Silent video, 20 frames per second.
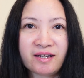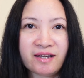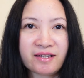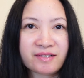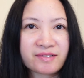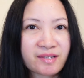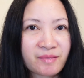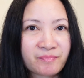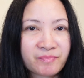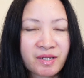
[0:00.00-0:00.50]

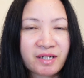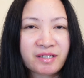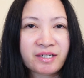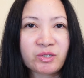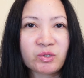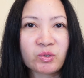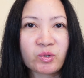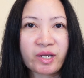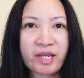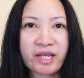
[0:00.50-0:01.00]
something that
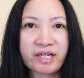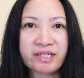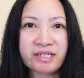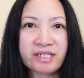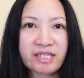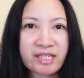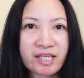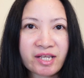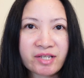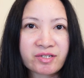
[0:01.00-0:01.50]
you can
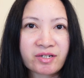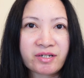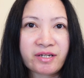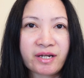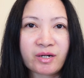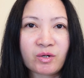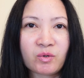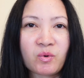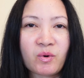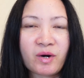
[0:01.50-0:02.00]
easily
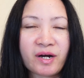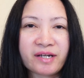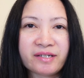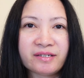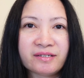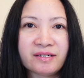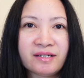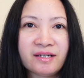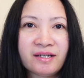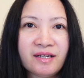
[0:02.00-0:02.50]

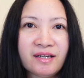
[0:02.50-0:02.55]
acquire